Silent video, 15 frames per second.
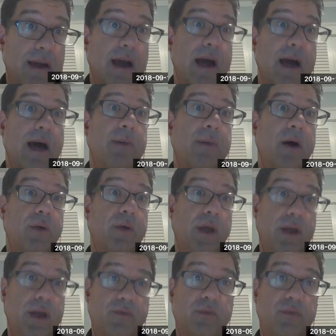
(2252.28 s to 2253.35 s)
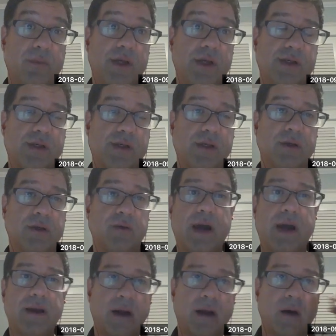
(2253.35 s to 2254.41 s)
about information.
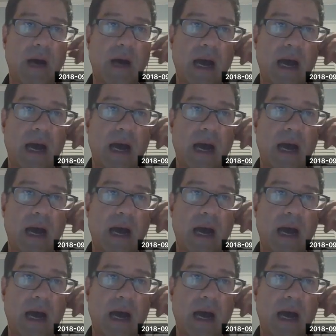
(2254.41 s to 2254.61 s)
Right now,